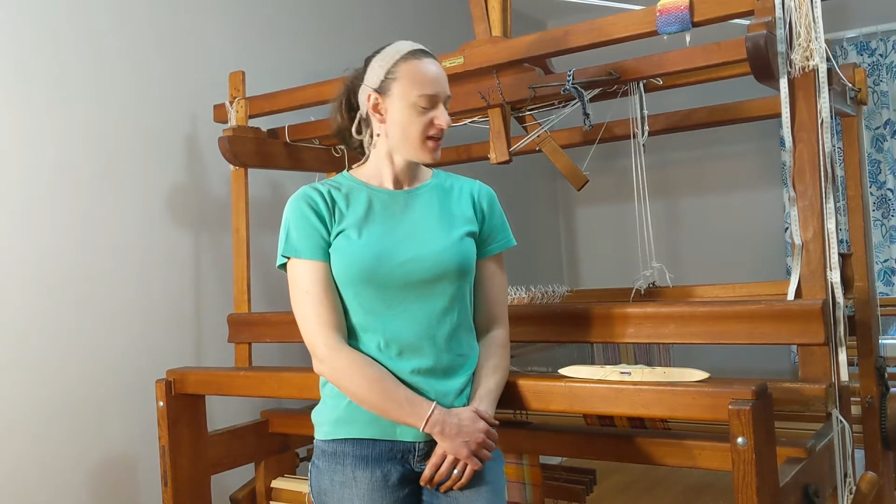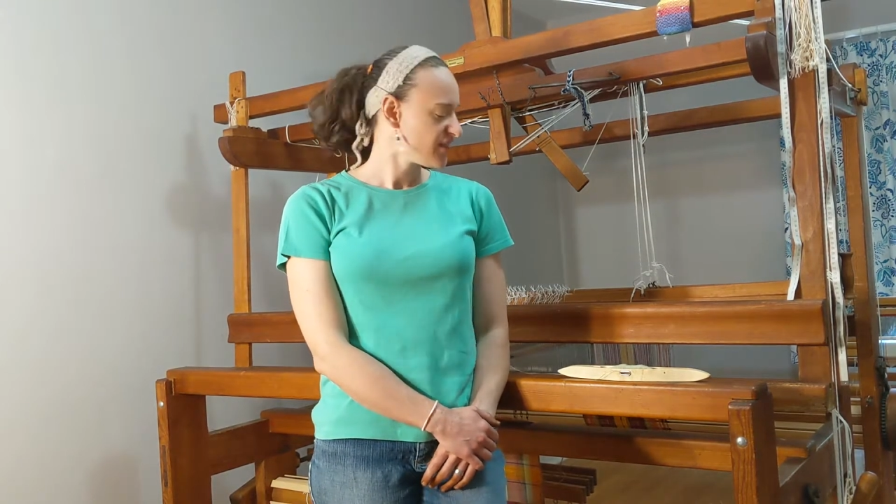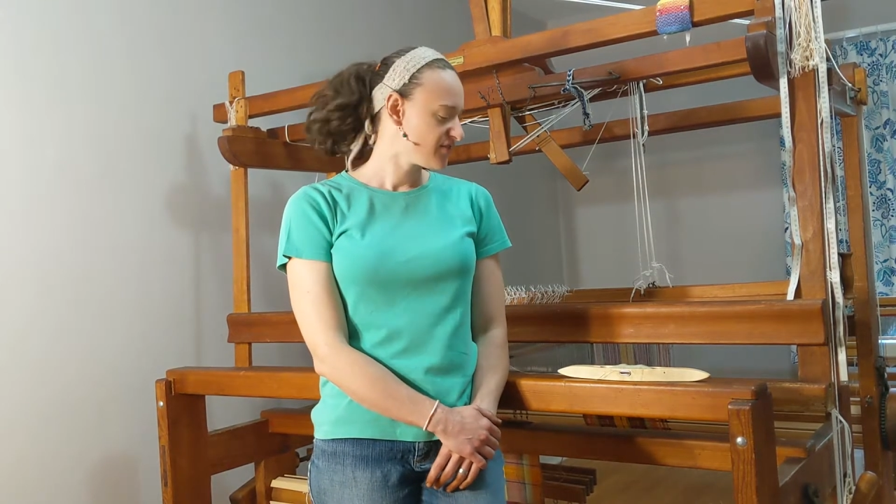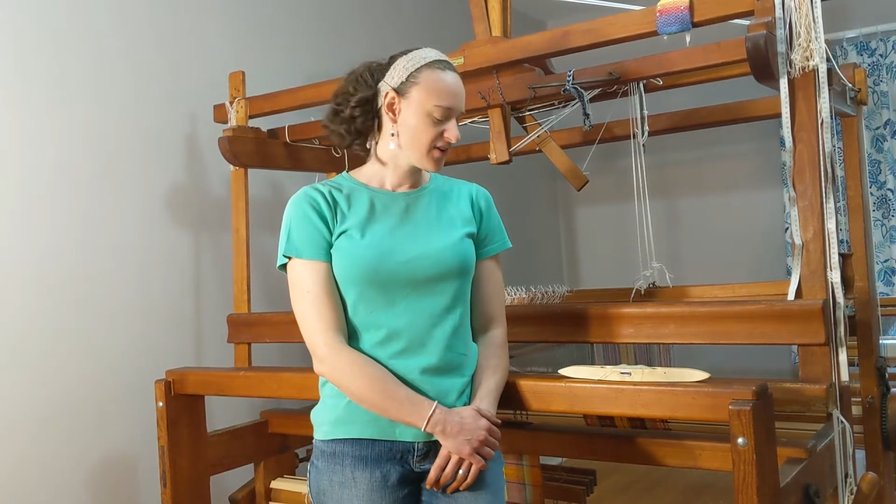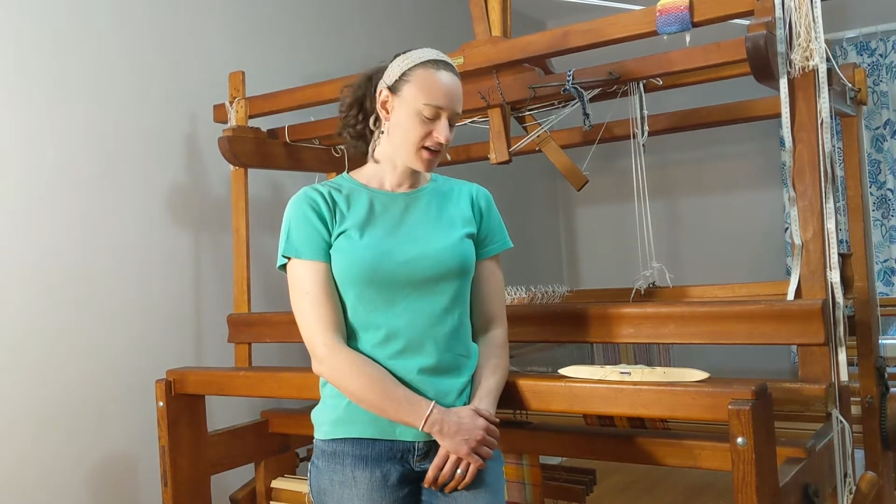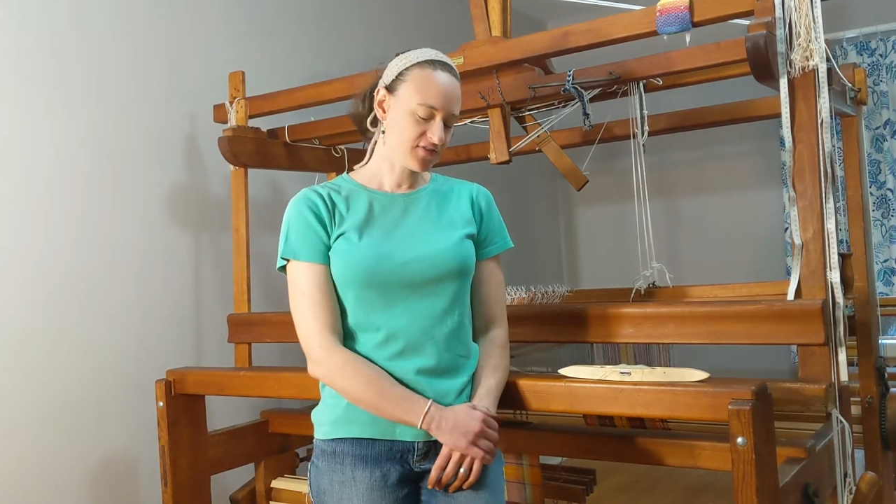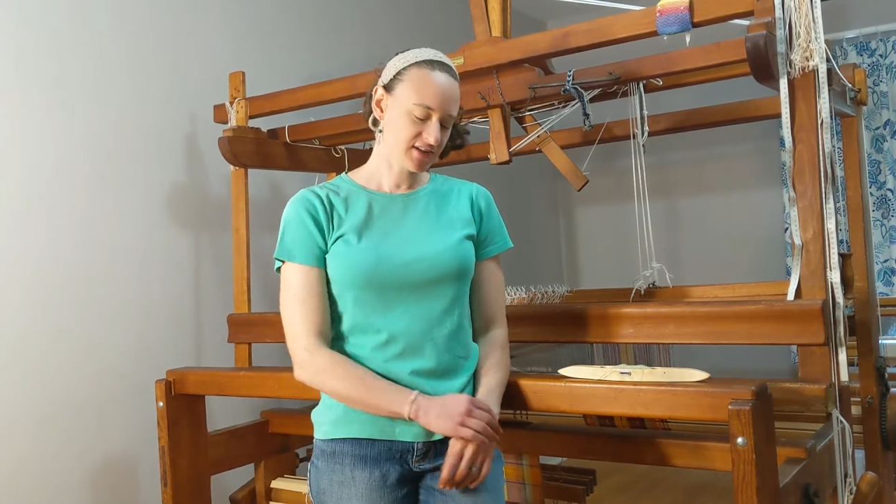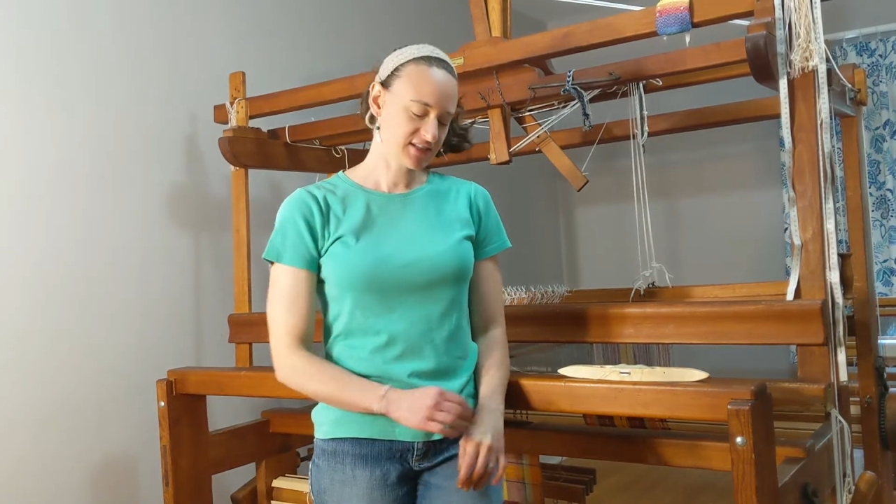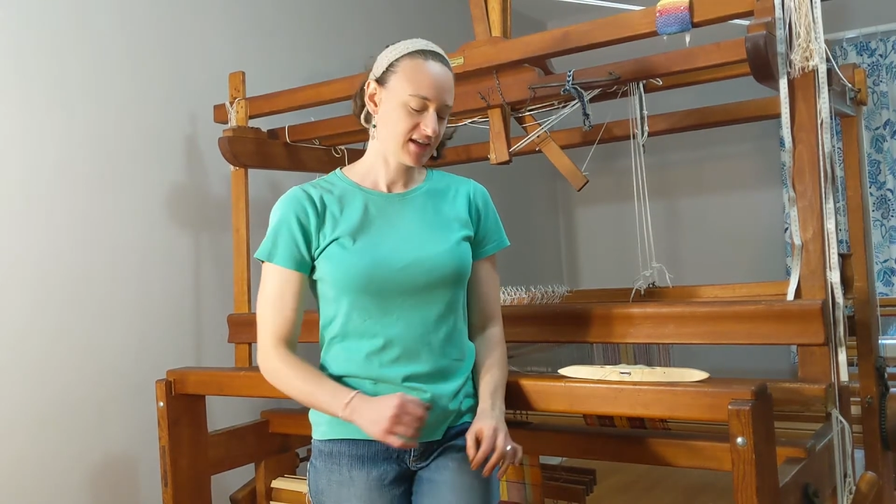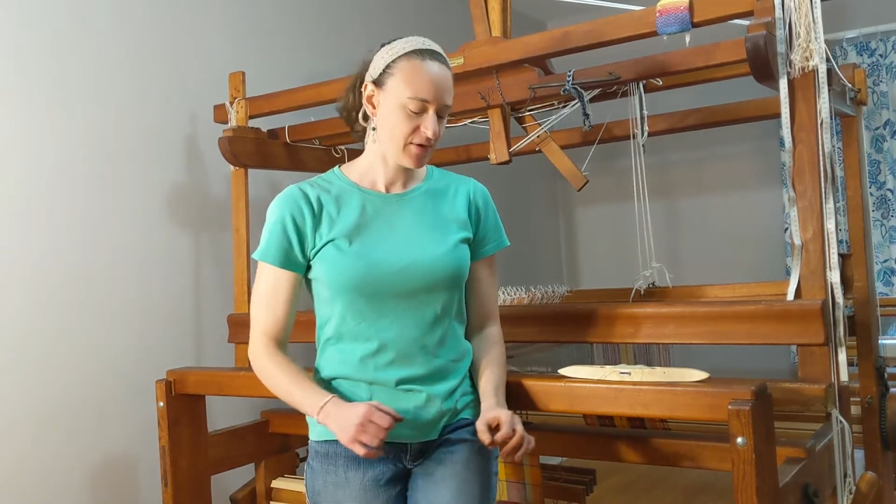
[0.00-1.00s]
The very
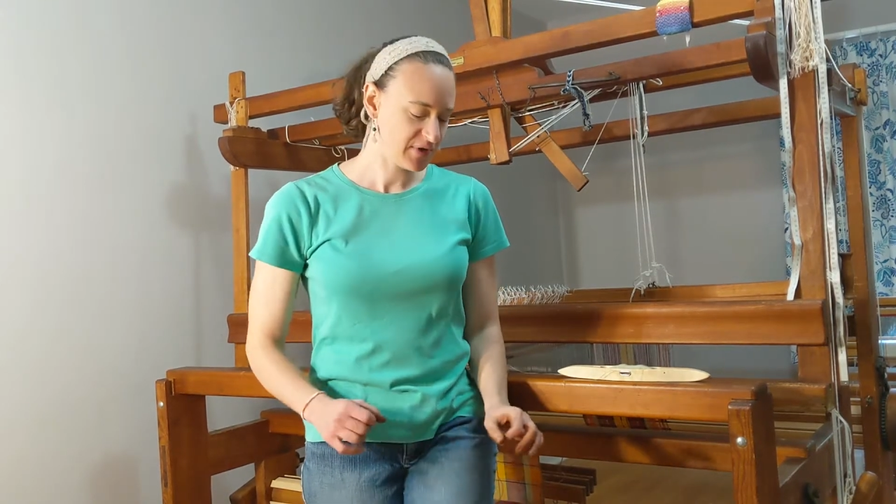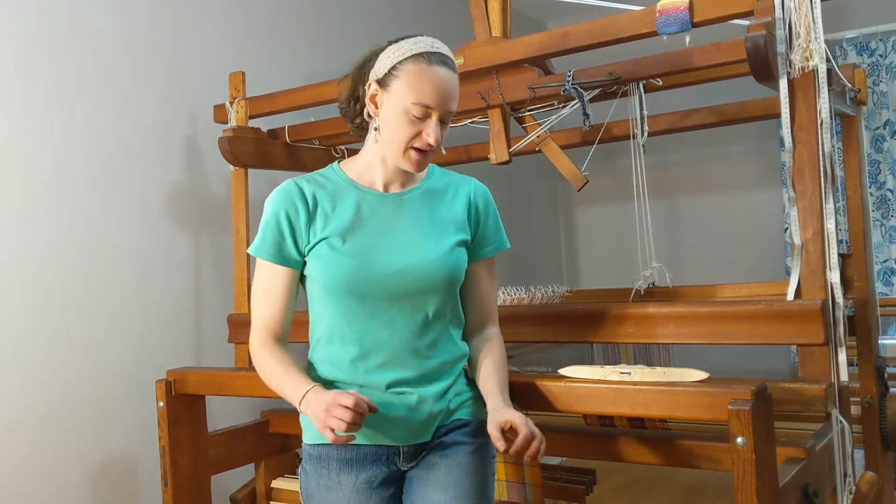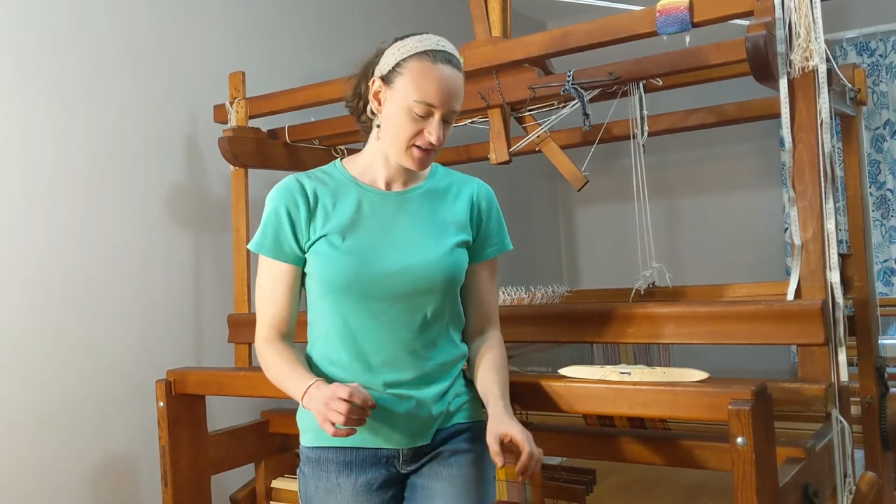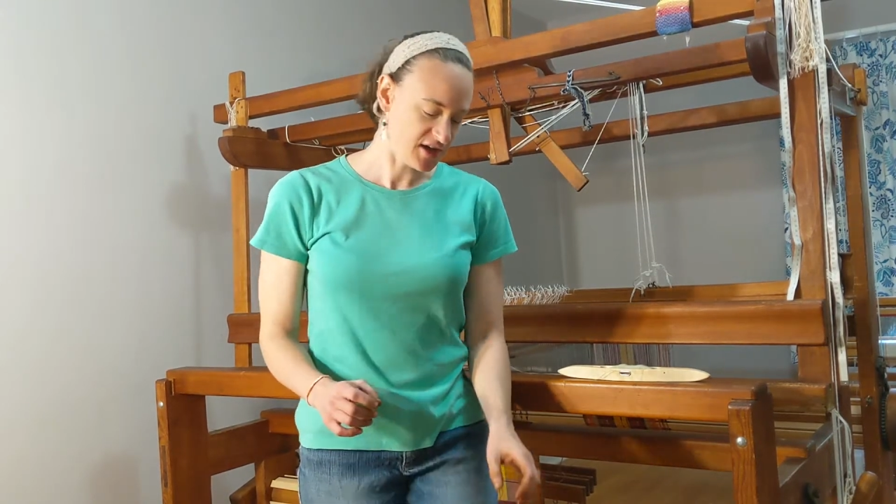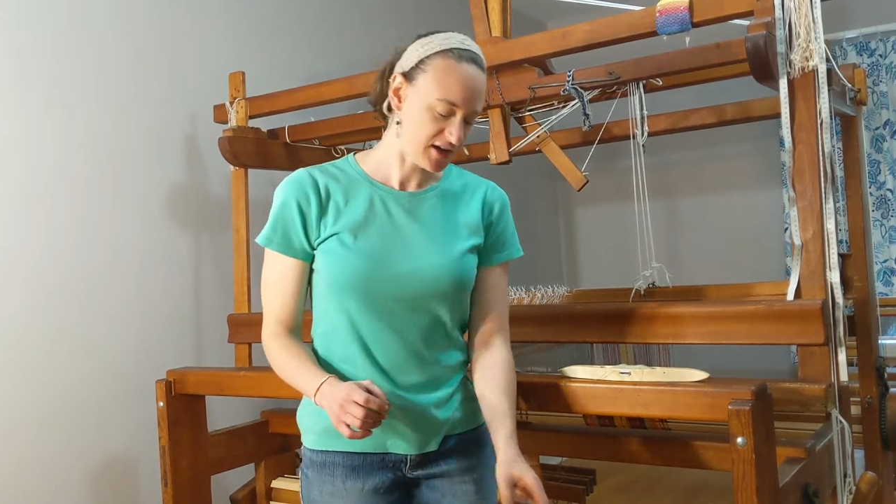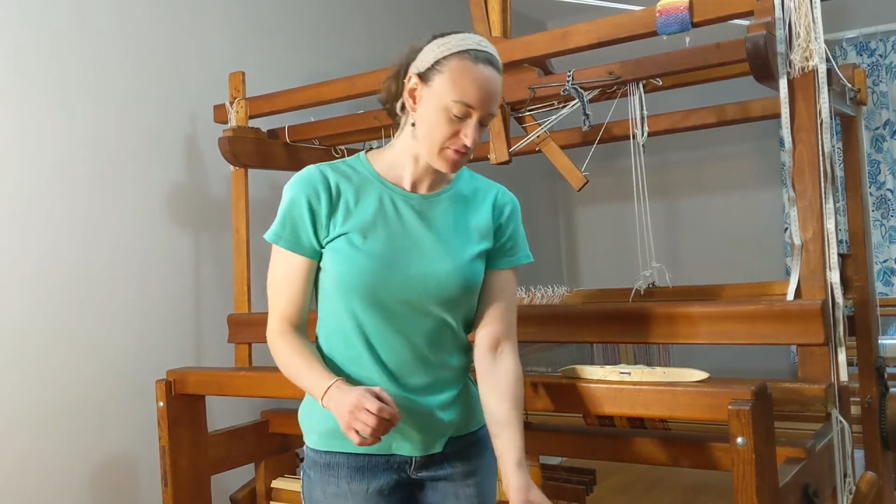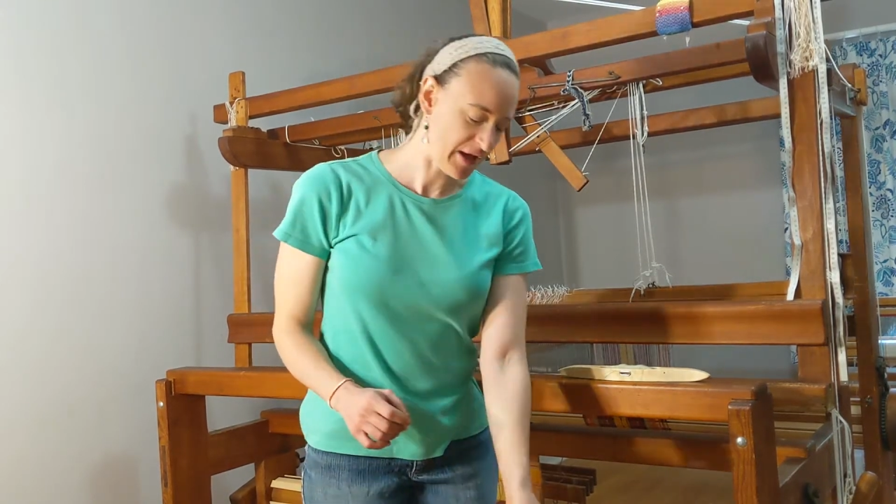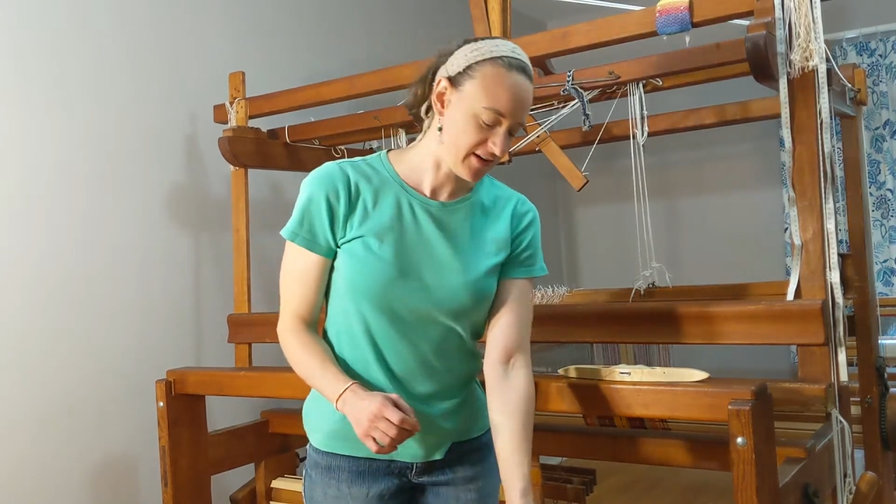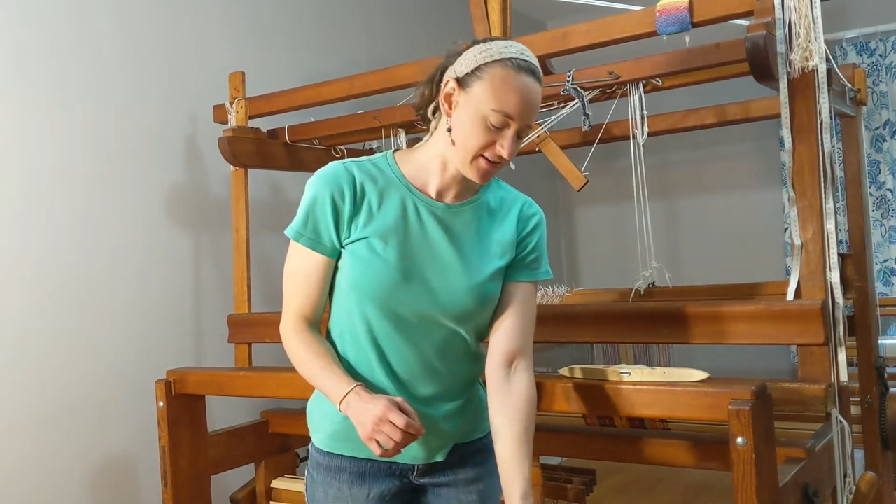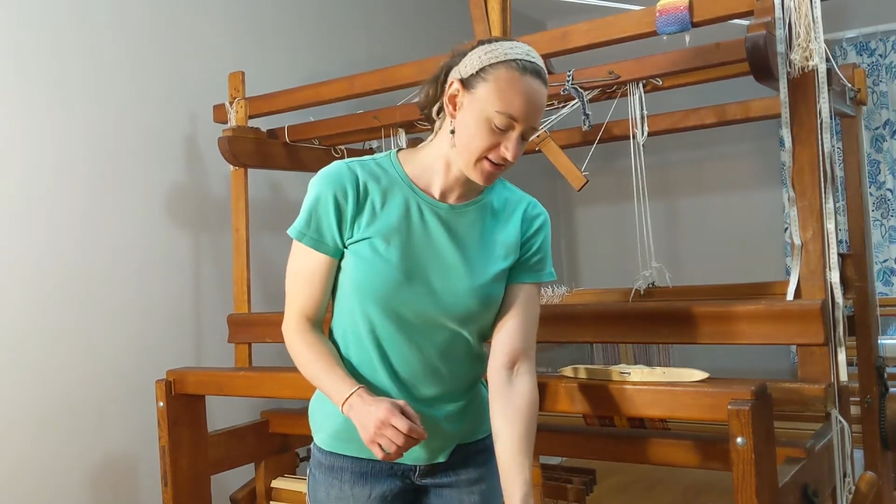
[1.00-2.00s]
first thing I wanted to talk
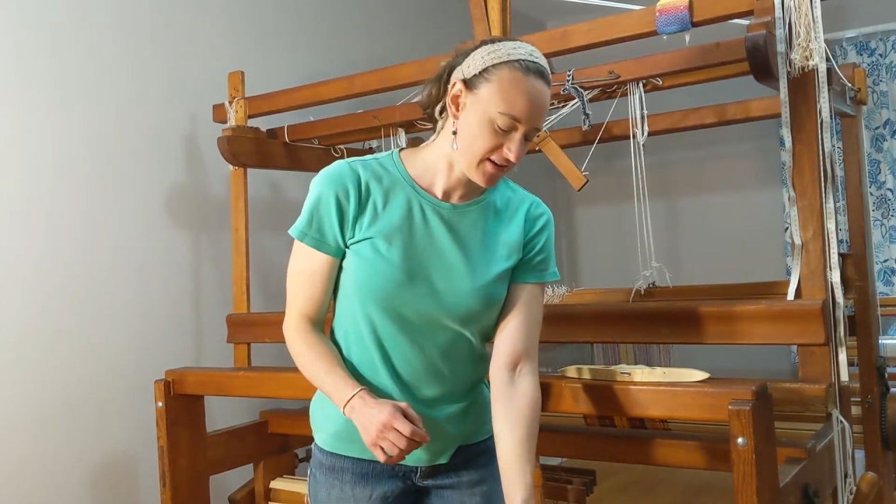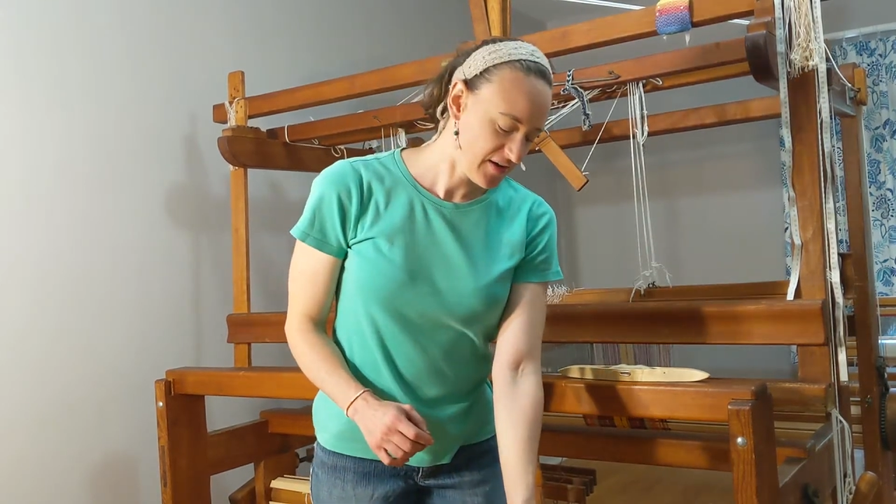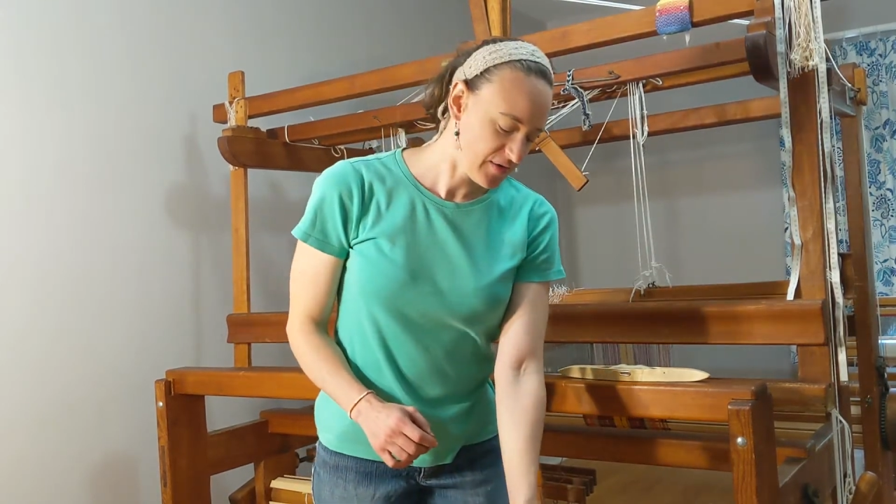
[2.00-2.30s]
about